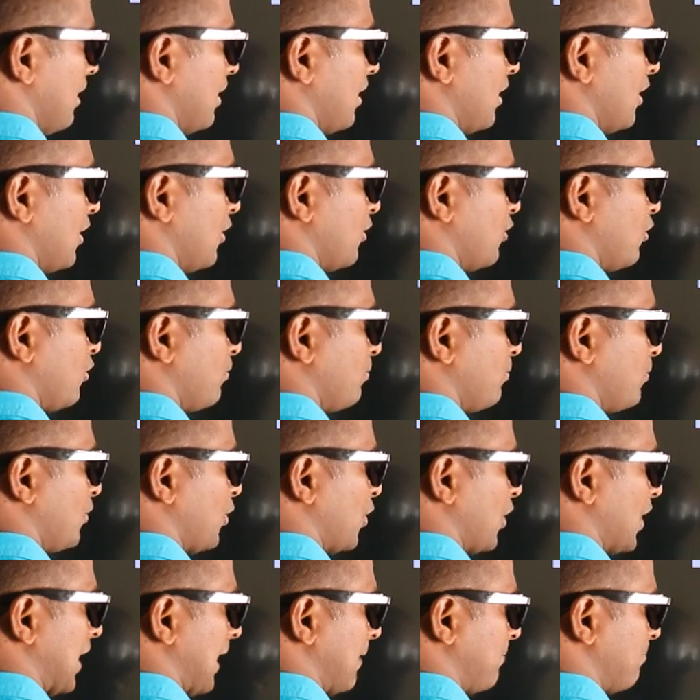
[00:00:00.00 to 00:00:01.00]
No
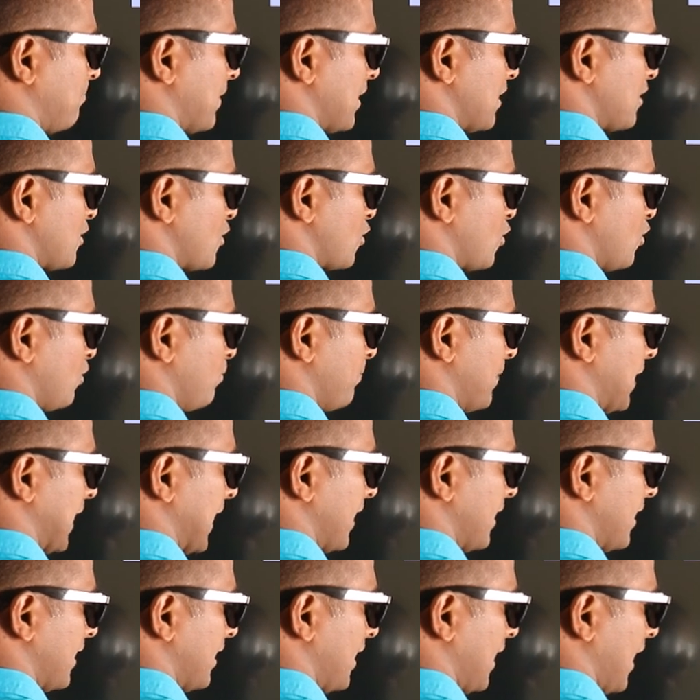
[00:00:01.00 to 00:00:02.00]
more numbers to bring
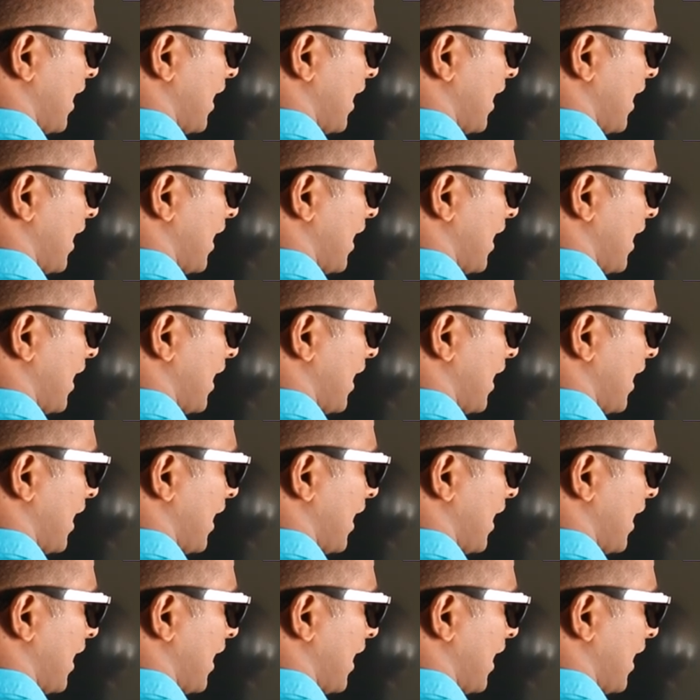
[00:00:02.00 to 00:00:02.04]
it